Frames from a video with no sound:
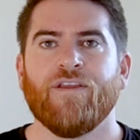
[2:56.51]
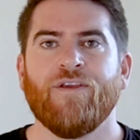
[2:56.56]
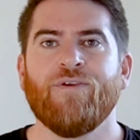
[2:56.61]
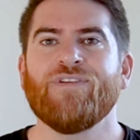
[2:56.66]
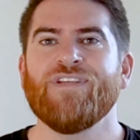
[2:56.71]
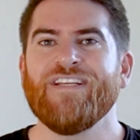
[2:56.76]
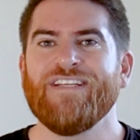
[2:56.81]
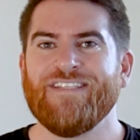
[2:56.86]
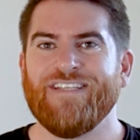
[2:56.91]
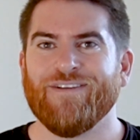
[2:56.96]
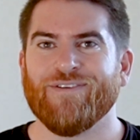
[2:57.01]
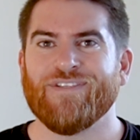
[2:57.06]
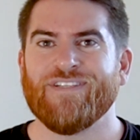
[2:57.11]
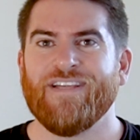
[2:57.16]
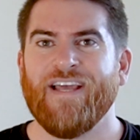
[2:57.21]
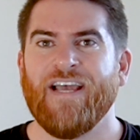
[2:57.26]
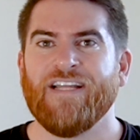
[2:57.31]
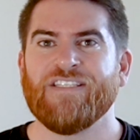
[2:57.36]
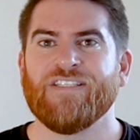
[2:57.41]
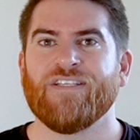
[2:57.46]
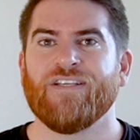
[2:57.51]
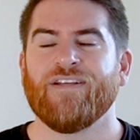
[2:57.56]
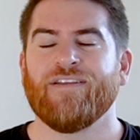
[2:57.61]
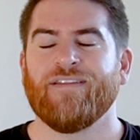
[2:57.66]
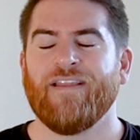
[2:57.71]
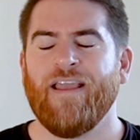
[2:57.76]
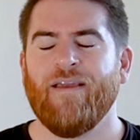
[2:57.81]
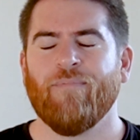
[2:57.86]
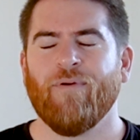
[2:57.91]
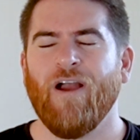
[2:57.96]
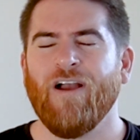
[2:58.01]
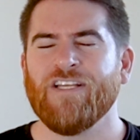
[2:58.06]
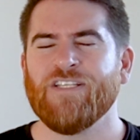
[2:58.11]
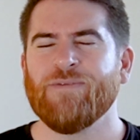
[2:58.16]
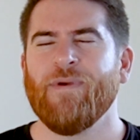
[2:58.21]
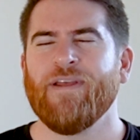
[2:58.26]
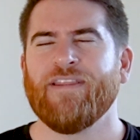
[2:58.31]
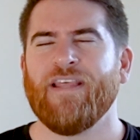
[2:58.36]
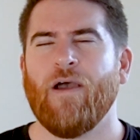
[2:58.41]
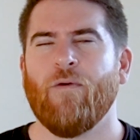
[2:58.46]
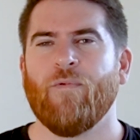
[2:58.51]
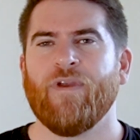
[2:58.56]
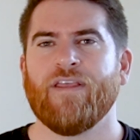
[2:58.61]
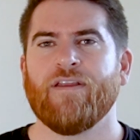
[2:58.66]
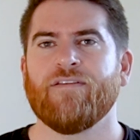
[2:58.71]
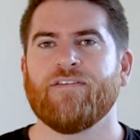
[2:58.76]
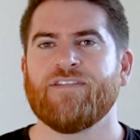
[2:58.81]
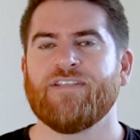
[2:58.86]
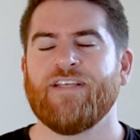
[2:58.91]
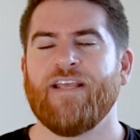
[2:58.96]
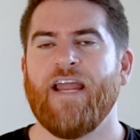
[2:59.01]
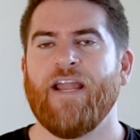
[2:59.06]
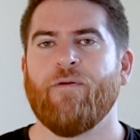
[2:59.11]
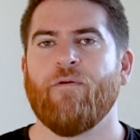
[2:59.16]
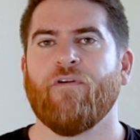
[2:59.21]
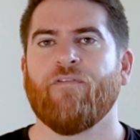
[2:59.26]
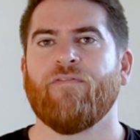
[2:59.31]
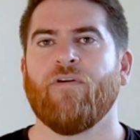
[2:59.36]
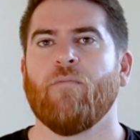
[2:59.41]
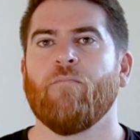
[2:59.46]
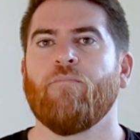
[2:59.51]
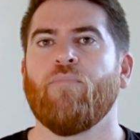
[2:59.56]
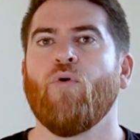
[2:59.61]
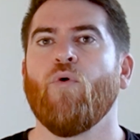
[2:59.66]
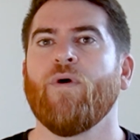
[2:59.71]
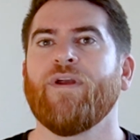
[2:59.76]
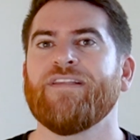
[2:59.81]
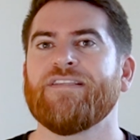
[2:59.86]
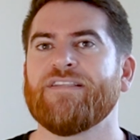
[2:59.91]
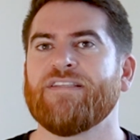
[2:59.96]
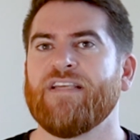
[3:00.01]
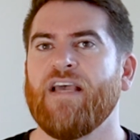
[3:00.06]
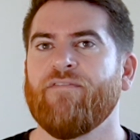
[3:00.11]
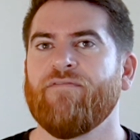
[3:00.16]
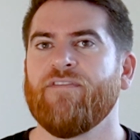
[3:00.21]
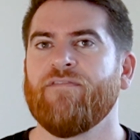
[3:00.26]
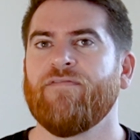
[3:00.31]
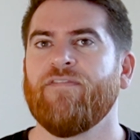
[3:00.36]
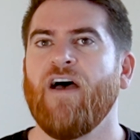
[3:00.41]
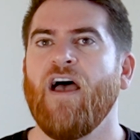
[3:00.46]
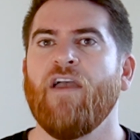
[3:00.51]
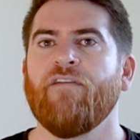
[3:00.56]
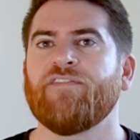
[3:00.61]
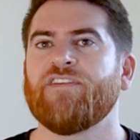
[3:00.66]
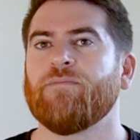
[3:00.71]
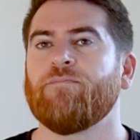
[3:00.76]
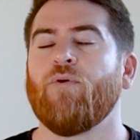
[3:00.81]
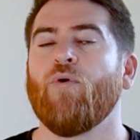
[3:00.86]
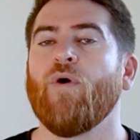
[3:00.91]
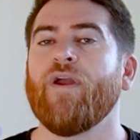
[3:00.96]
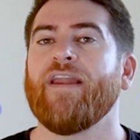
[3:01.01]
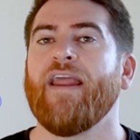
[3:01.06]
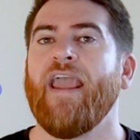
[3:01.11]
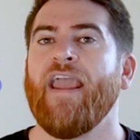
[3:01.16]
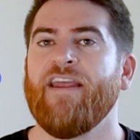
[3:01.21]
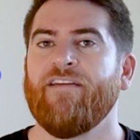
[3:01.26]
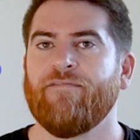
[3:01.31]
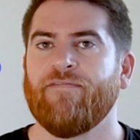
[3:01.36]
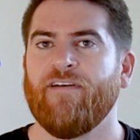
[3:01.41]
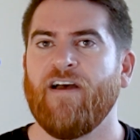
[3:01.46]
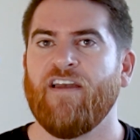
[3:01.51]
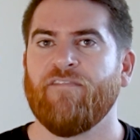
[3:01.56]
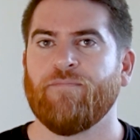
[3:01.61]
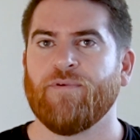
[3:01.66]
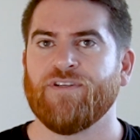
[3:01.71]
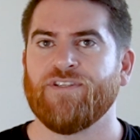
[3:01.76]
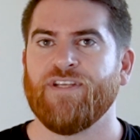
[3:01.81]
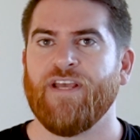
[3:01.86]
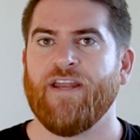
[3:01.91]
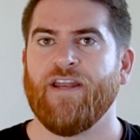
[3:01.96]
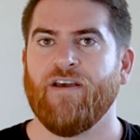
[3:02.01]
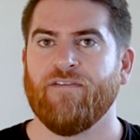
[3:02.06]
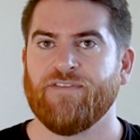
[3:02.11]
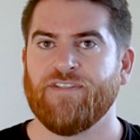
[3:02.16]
Using deal stats, they approximate that we can see anywhere from 0.75 to 0.85% of